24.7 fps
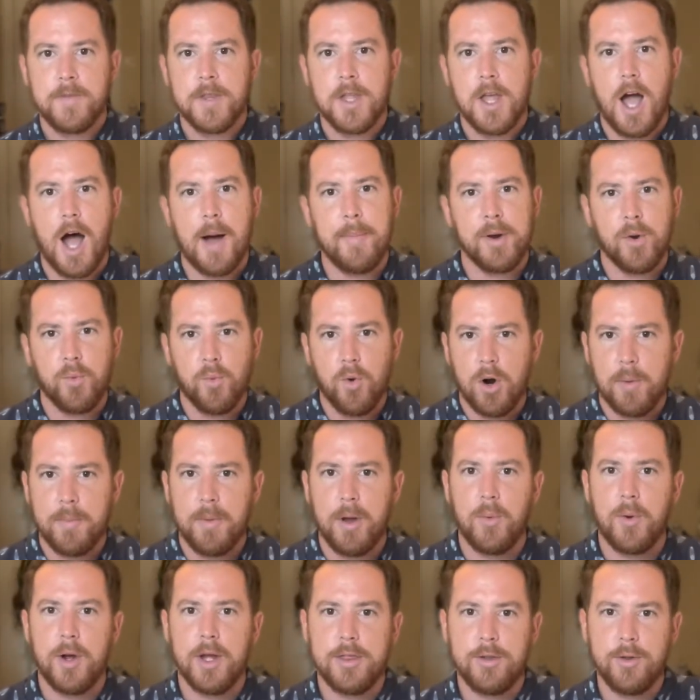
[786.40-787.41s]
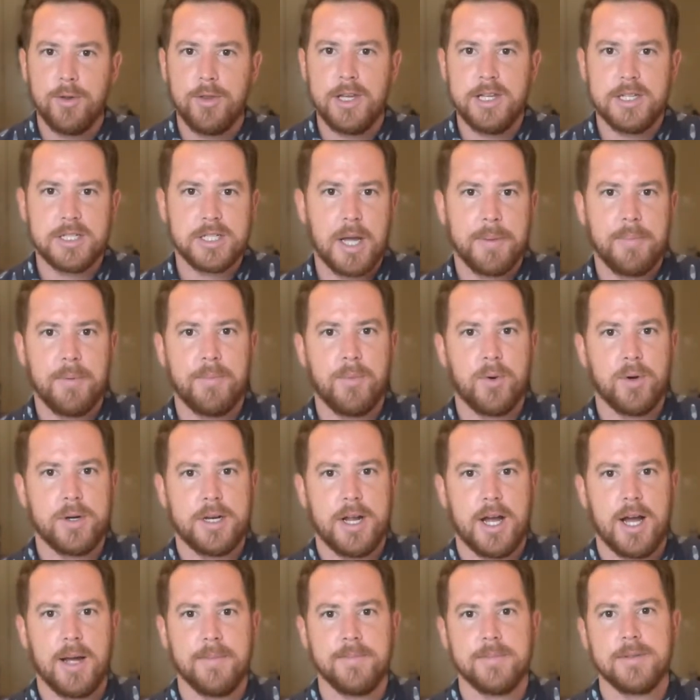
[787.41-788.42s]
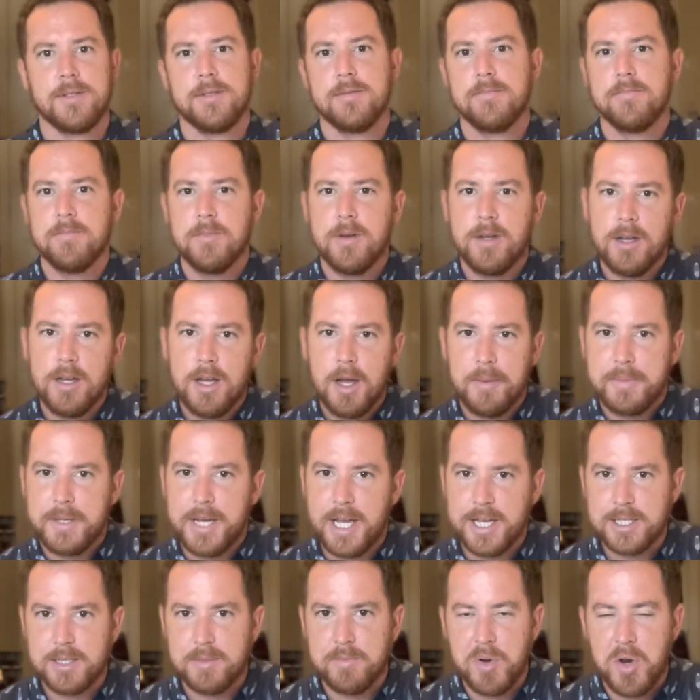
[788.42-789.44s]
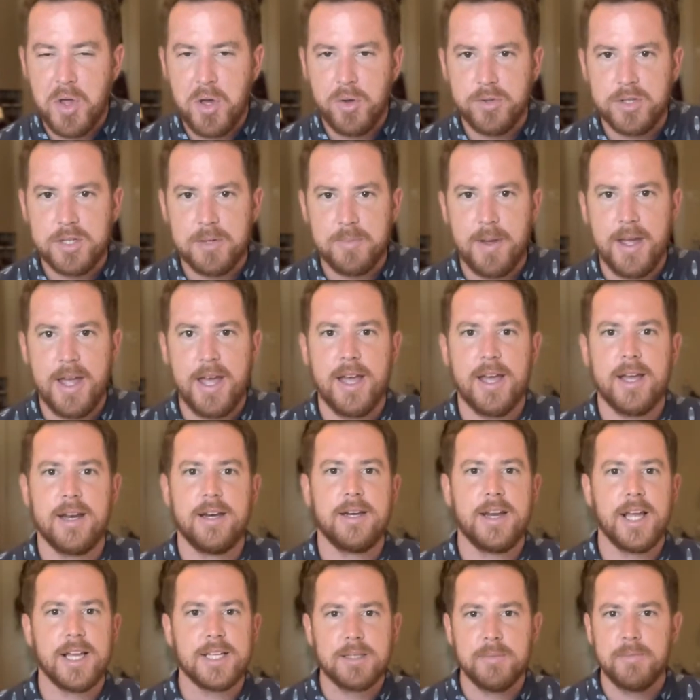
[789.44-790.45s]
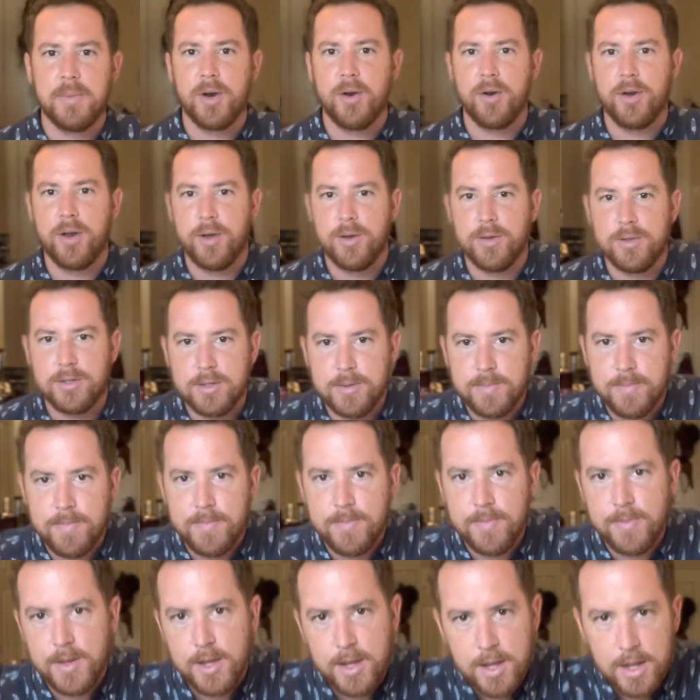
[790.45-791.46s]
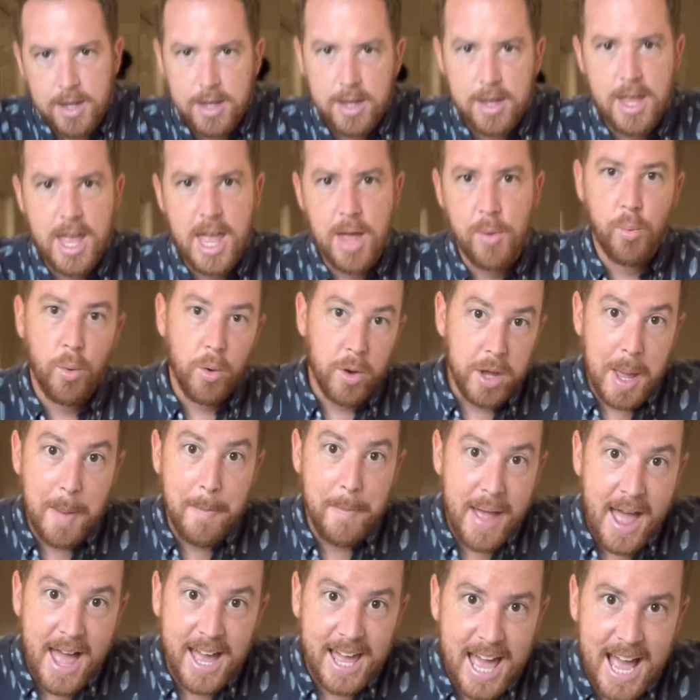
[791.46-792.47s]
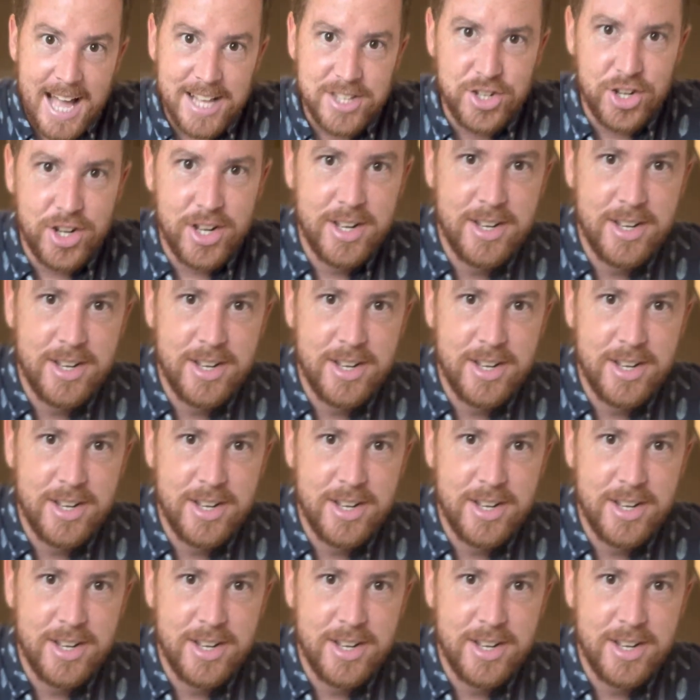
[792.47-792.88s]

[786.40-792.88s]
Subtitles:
I'm gonna work my way through these a couple more times. Take some notes in my head, take some mental notes, and we'll get back at you.